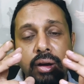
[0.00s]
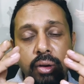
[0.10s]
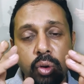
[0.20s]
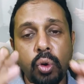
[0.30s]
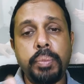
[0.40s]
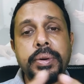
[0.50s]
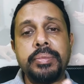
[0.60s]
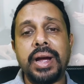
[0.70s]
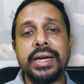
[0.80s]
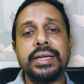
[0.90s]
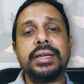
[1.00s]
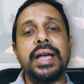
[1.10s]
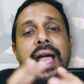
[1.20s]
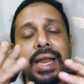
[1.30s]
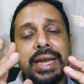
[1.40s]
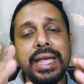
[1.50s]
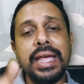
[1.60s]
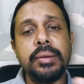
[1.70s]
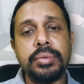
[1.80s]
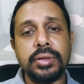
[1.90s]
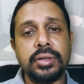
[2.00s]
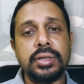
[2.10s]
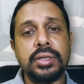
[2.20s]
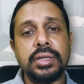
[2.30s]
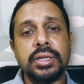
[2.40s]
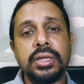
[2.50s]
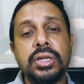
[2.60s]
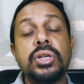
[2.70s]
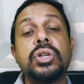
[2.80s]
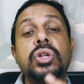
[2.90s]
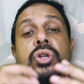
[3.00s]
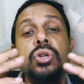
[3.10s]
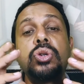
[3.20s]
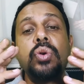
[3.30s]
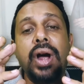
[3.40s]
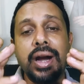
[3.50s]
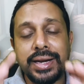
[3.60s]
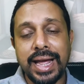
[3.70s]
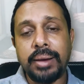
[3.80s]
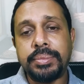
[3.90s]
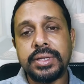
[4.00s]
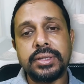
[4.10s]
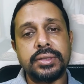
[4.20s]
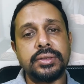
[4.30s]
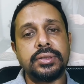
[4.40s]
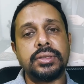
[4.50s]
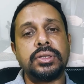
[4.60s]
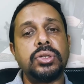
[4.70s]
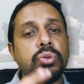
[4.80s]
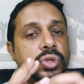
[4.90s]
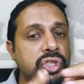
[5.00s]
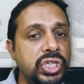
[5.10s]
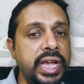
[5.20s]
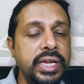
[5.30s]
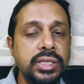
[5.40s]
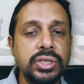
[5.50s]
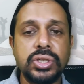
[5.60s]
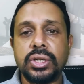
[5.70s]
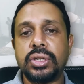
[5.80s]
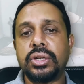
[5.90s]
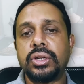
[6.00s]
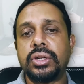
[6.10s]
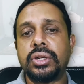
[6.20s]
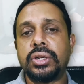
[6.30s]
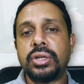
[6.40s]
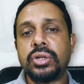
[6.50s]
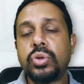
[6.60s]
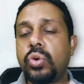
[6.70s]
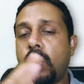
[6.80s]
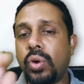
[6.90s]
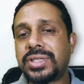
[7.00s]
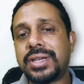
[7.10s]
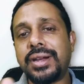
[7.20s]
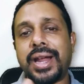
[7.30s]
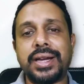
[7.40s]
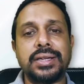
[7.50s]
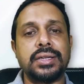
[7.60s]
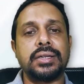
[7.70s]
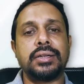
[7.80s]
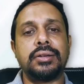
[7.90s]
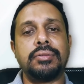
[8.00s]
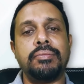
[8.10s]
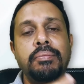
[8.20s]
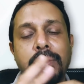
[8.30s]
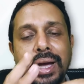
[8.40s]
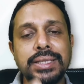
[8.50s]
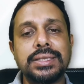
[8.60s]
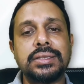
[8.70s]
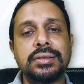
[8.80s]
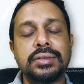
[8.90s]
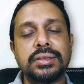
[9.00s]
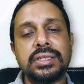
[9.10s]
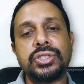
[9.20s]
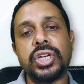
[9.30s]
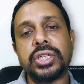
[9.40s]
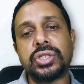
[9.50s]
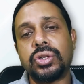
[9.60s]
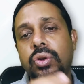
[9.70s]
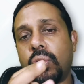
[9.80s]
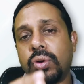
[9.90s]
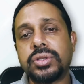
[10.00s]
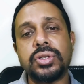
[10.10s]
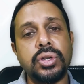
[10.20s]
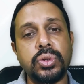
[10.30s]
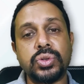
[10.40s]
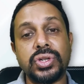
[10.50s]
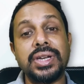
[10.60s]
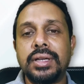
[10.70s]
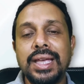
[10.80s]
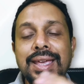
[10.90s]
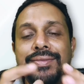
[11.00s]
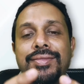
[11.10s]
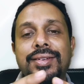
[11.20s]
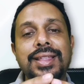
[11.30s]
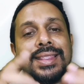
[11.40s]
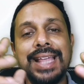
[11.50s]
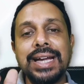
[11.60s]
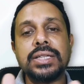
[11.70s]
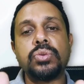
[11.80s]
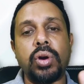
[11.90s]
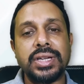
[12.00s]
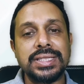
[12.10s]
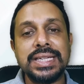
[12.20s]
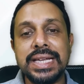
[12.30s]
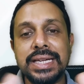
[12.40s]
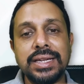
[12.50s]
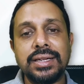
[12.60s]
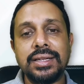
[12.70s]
open-minded, and able to adapt, to change, to course correct my suggestion or solution if that is what is needed